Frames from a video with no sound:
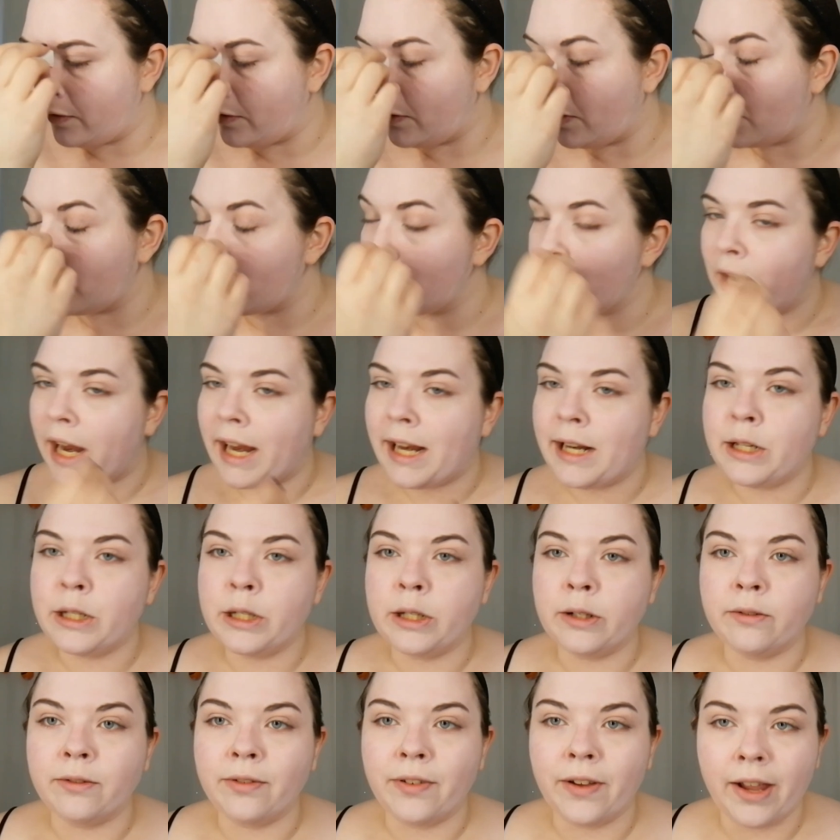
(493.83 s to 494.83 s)
not
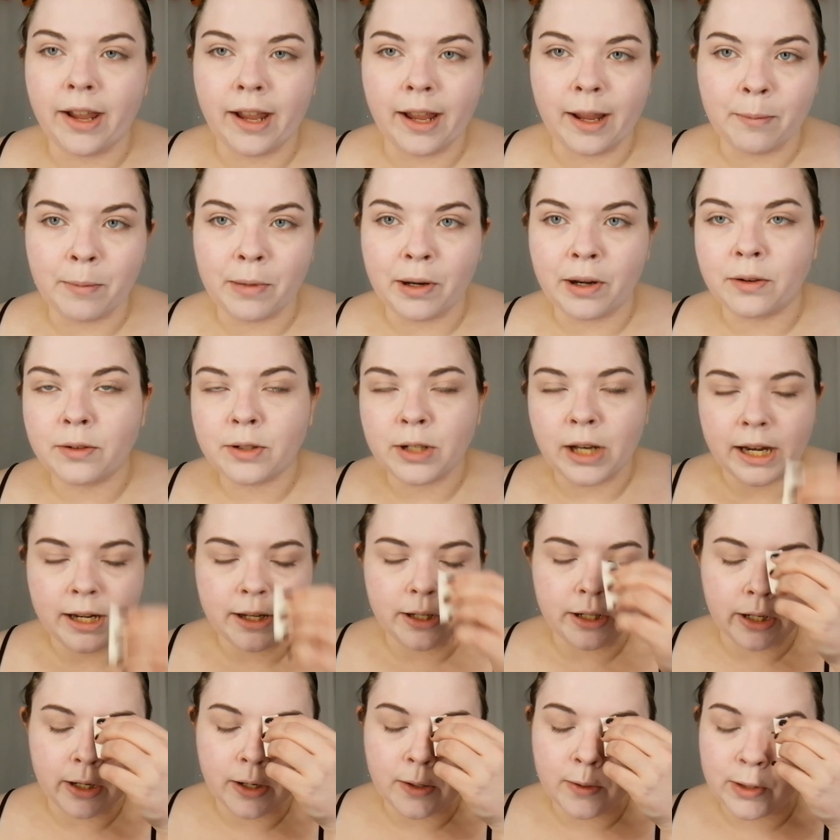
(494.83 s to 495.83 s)
changing for him and not
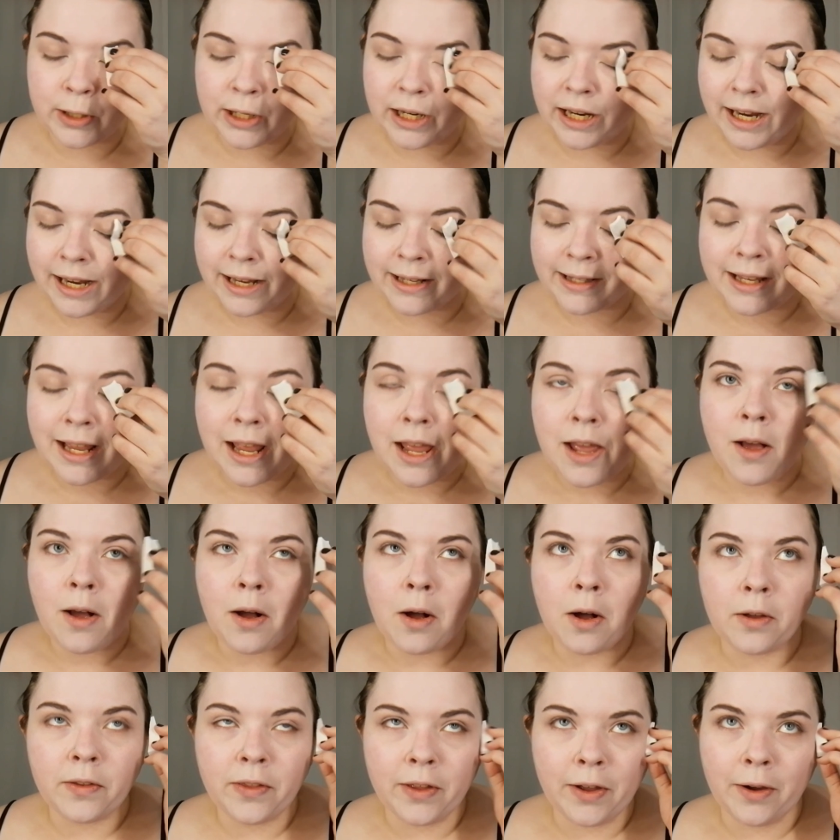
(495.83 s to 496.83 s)
changing who she is,
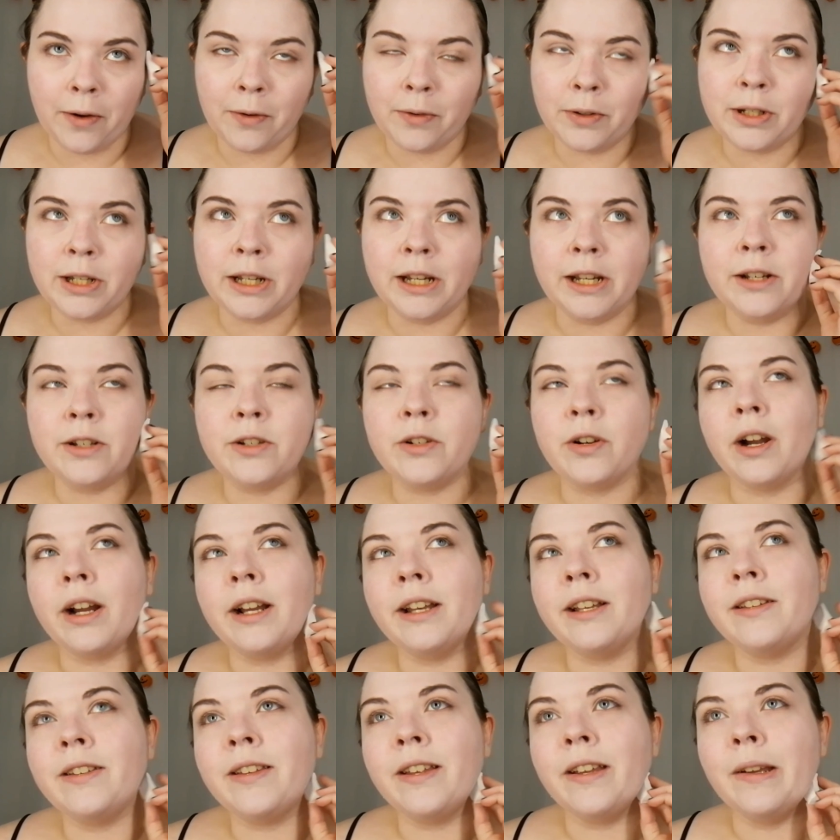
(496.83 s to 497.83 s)
although she is
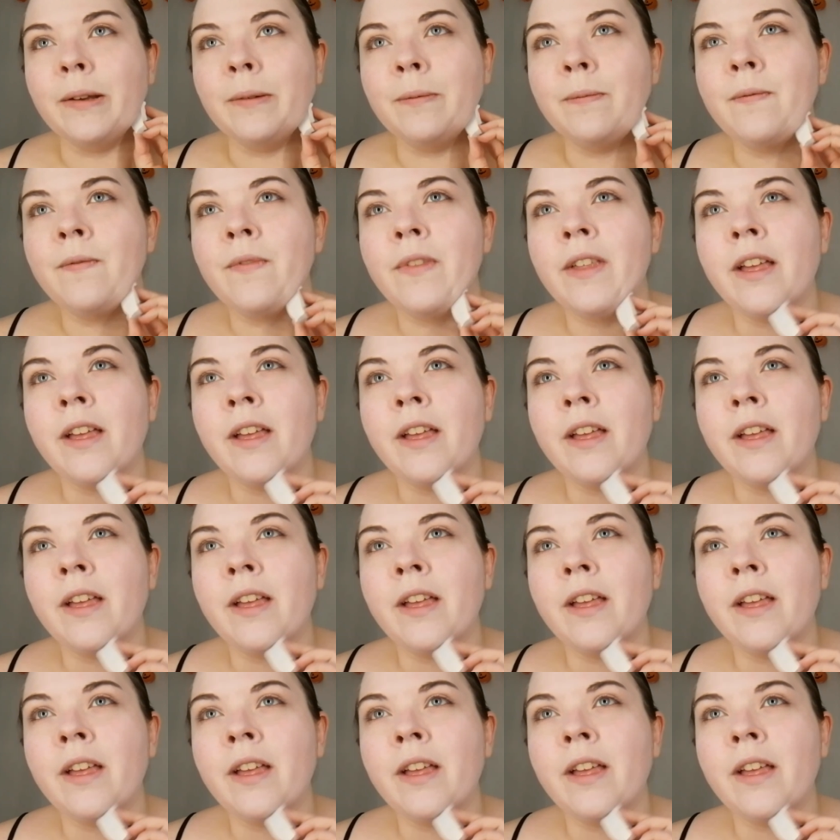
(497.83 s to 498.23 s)
trying to